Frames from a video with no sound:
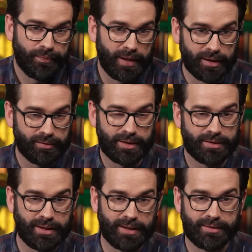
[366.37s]
you know,
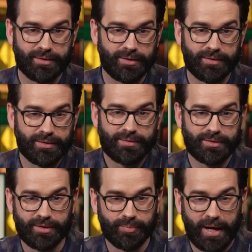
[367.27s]
and
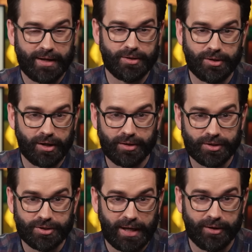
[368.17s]
you're back in your
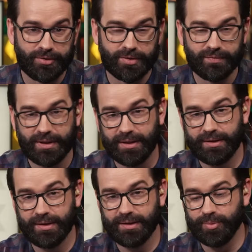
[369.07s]
air-conditioned house
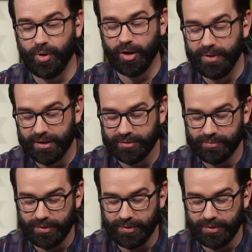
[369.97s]
and the apartment or